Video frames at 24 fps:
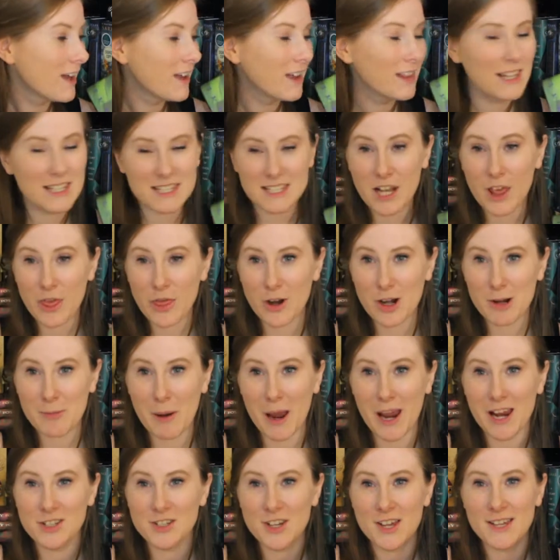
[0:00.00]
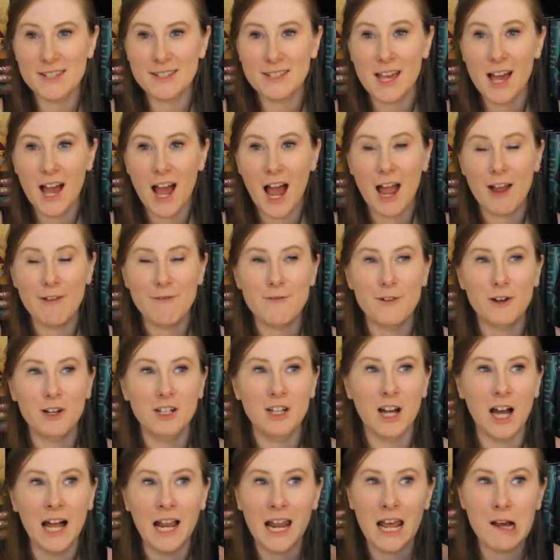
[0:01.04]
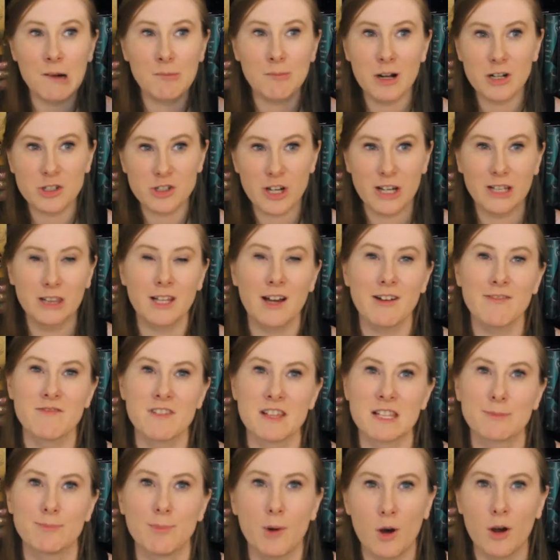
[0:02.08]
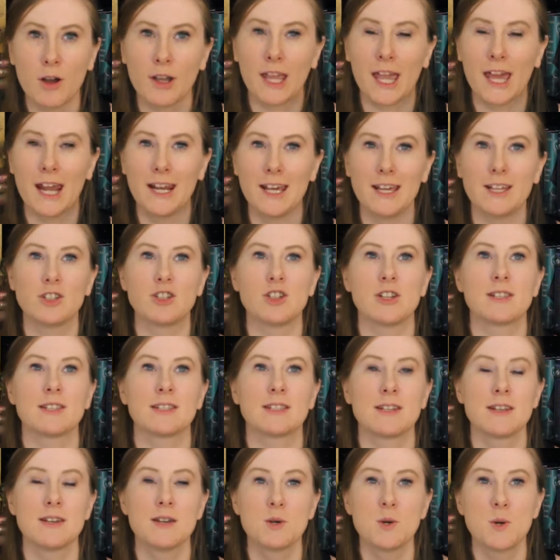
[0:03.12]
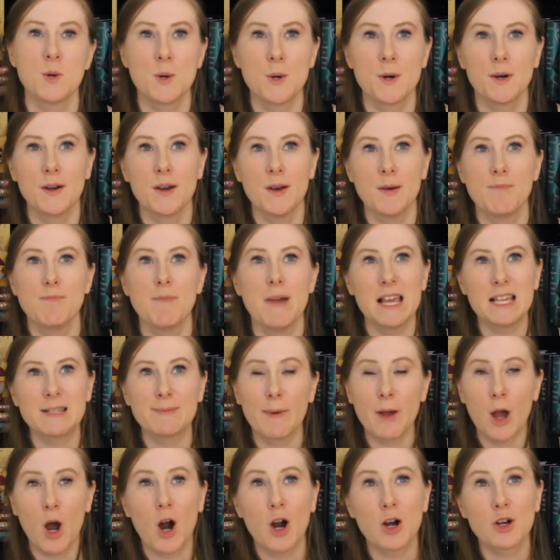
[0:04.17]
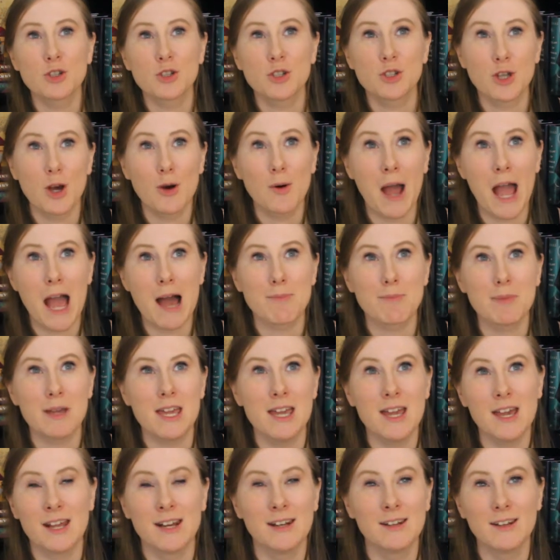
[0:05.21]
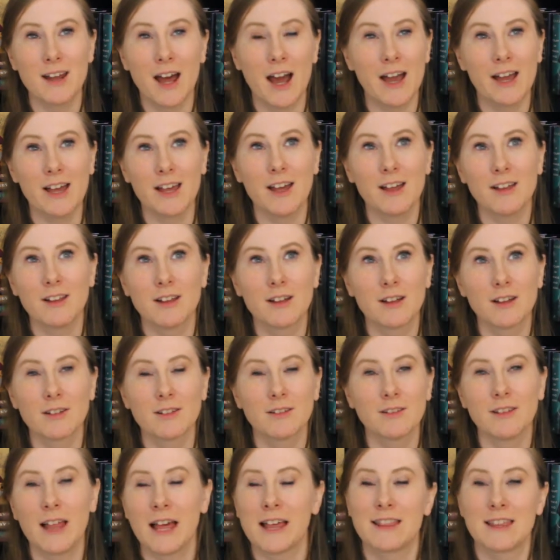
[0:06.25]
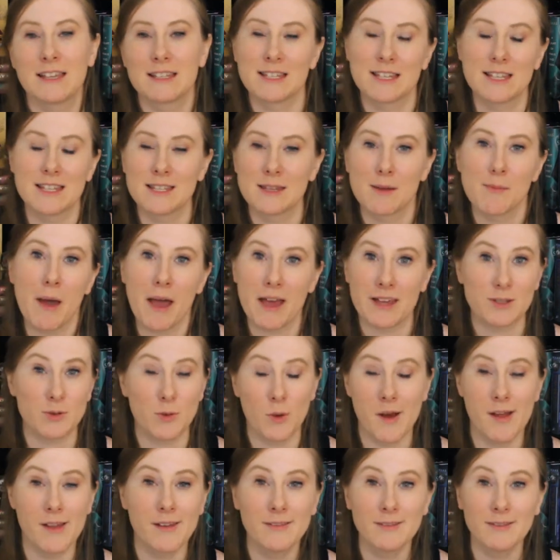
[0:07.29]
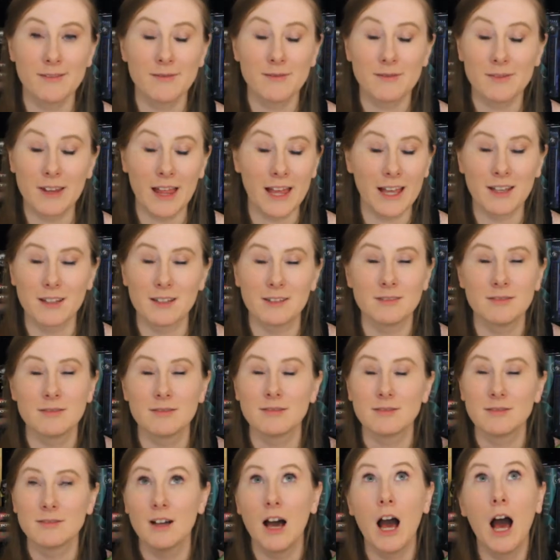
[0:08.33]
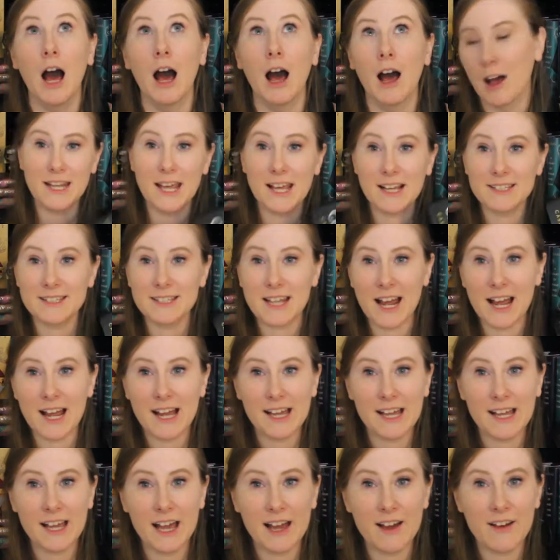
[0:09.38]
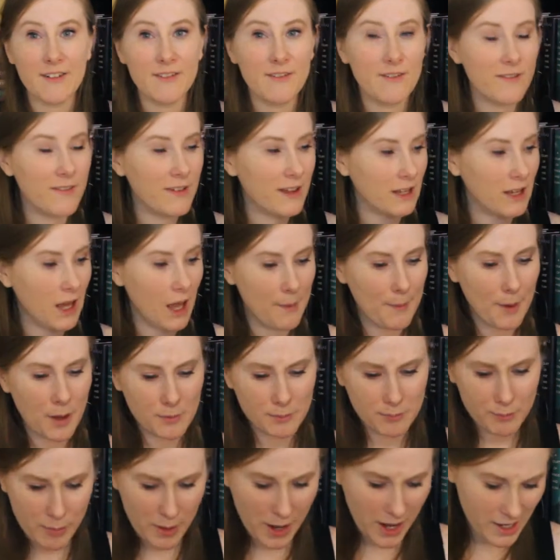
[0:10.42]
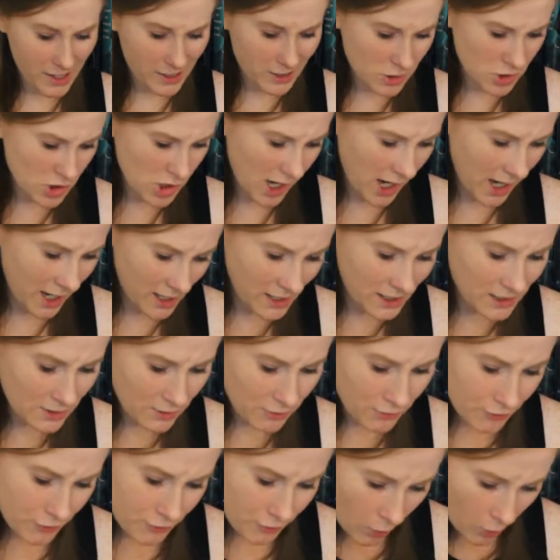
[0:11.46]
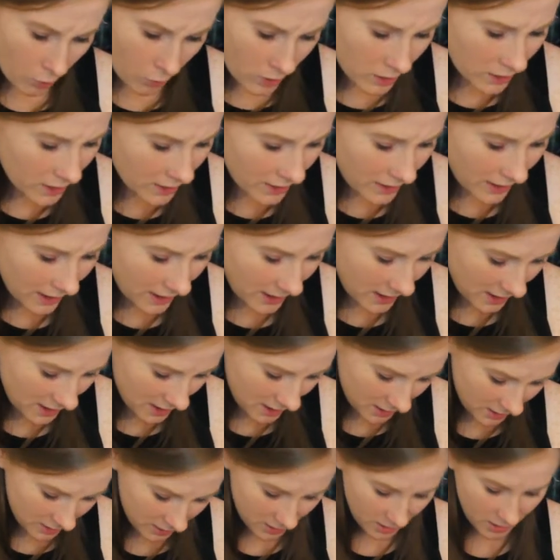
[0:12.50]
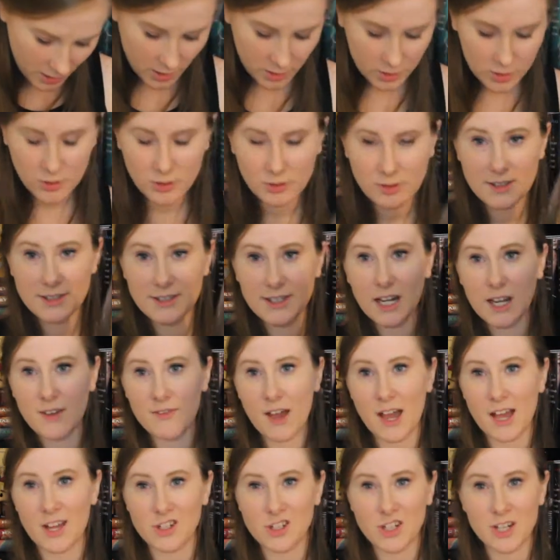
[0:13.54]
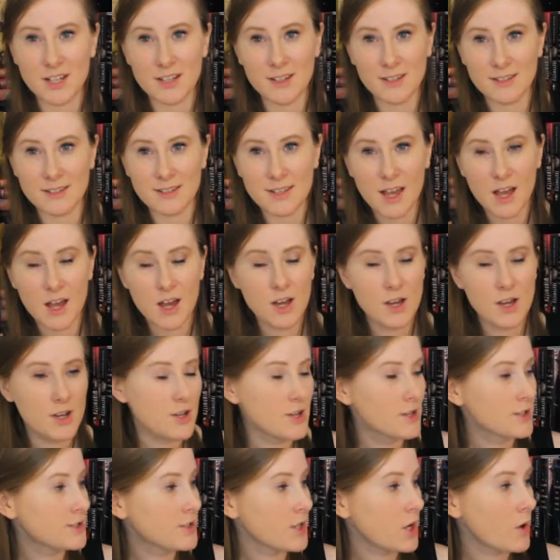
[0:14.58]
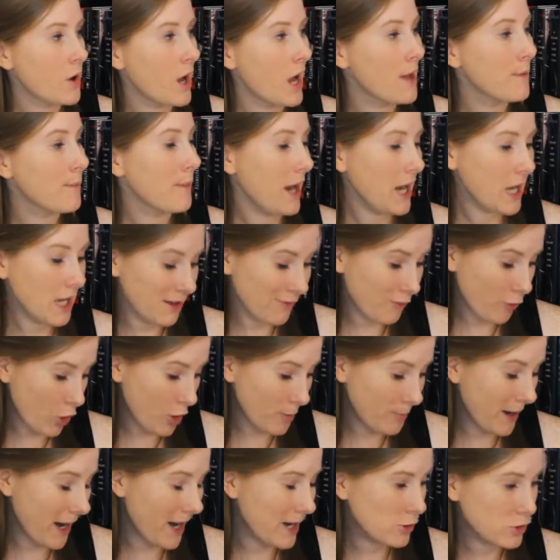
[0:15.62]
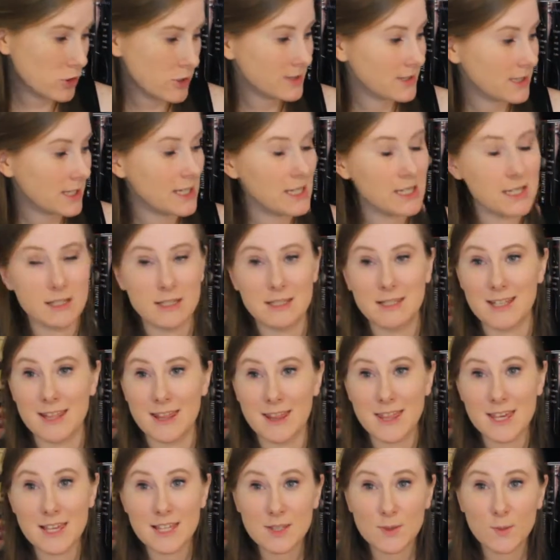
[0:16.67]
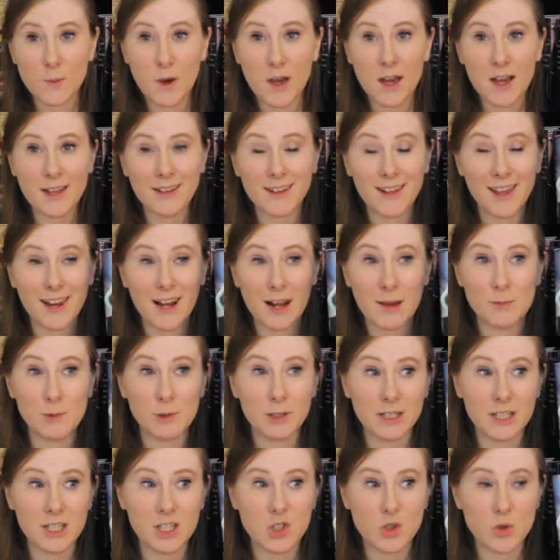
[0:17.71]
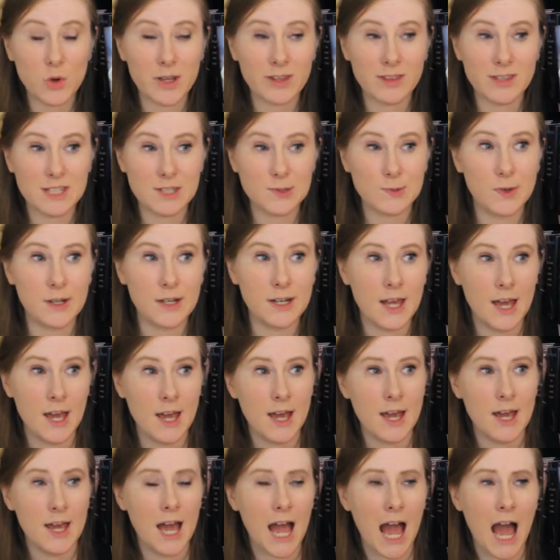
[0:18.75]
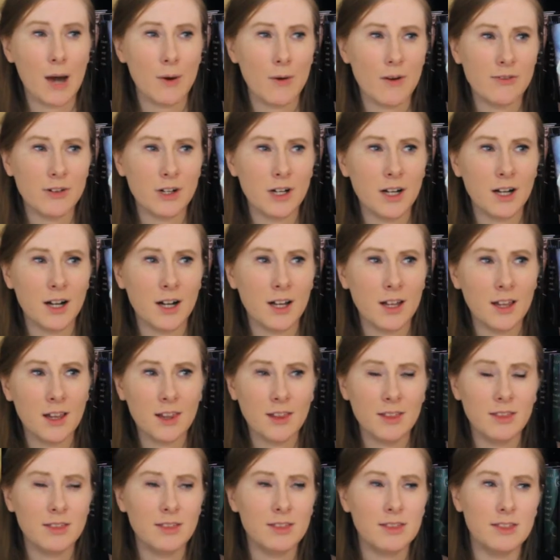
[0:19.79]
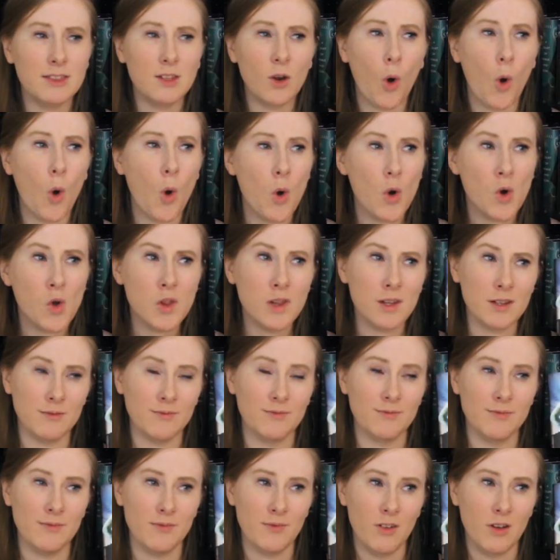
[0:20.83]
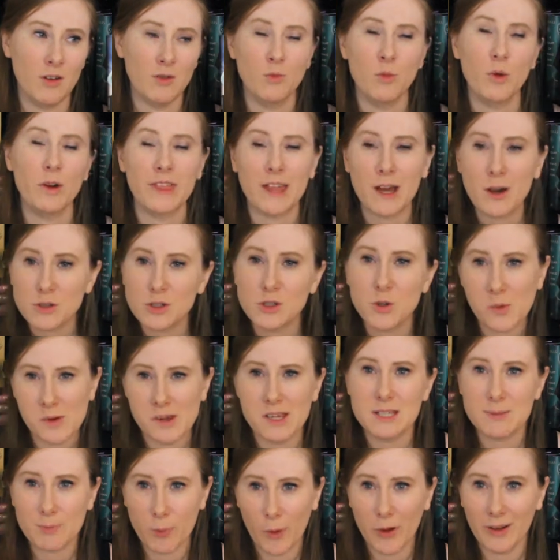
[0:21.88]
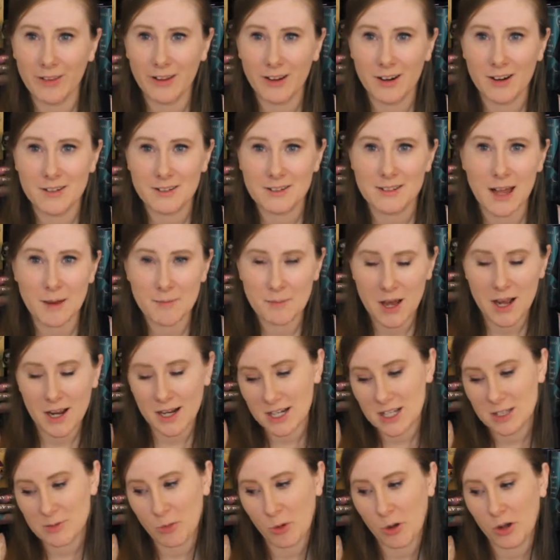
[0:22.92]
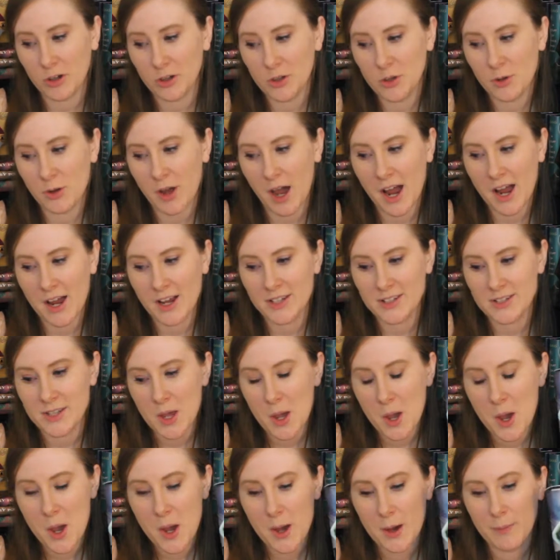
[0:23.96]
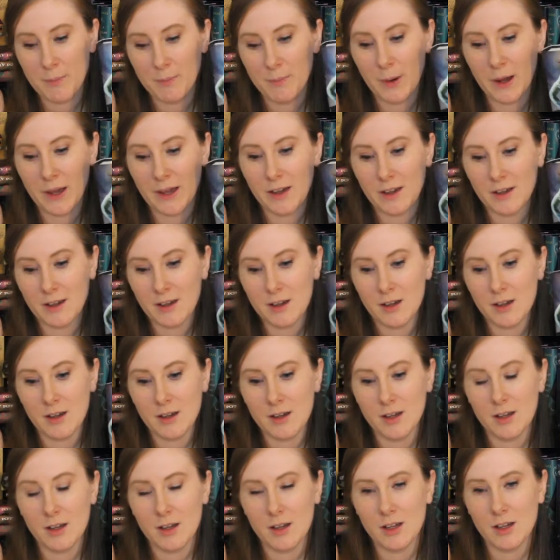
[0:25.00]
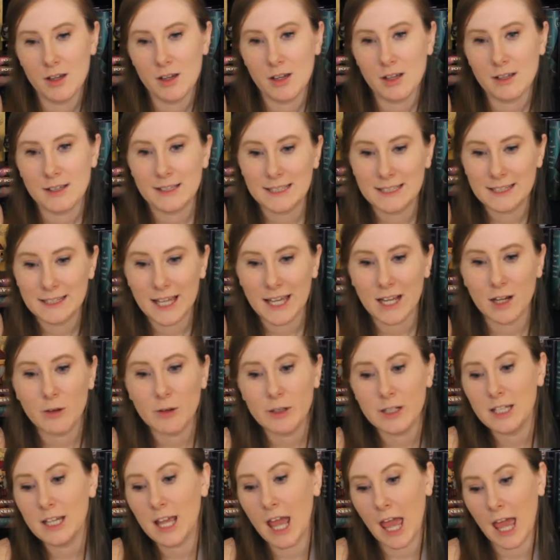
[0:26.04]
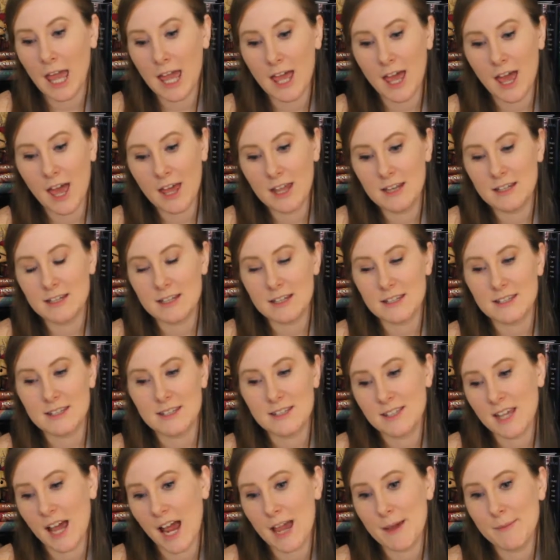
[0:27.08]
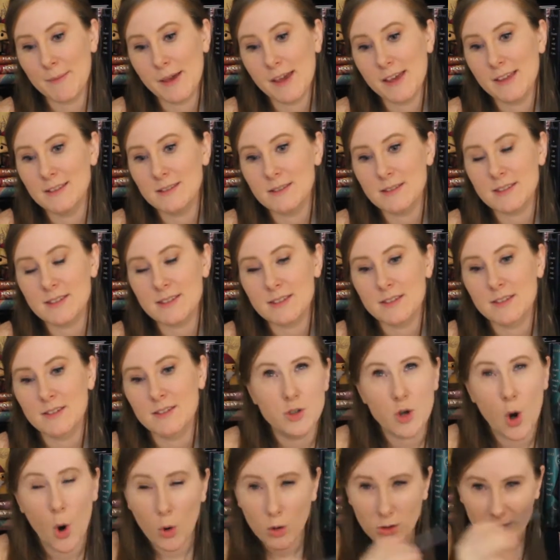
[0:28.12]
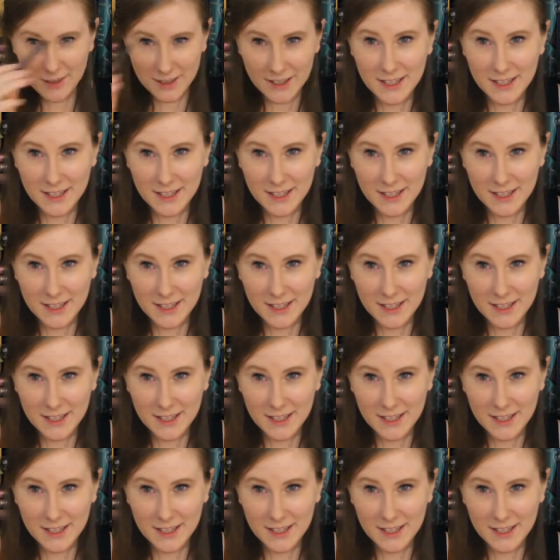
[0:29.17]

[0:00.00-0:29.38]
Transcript: listen to 30 pages. I forgot how much I love this book, and it just makes my heart so happy, and I like this is the best one. Like, ugh. Next, I'm on page 84 in City of Ashes, so I'm 84 pages into this one, and I'm really enjoying this one. However, the whole, without doing spoilers, I'm not going to spoil you guys, but Clary and Simon's total